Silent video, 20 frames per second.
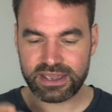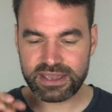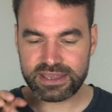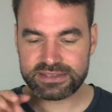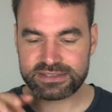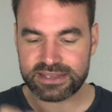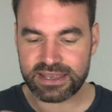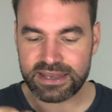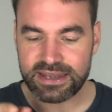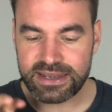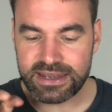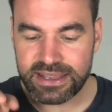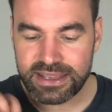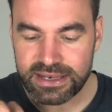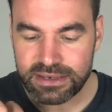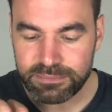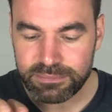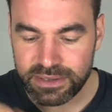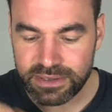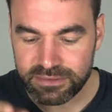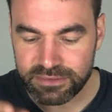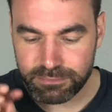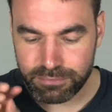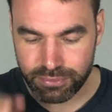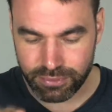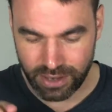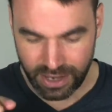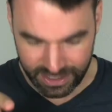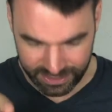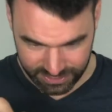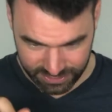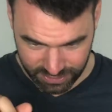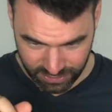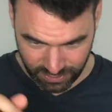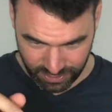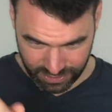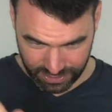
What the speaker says: is a little bit brighter,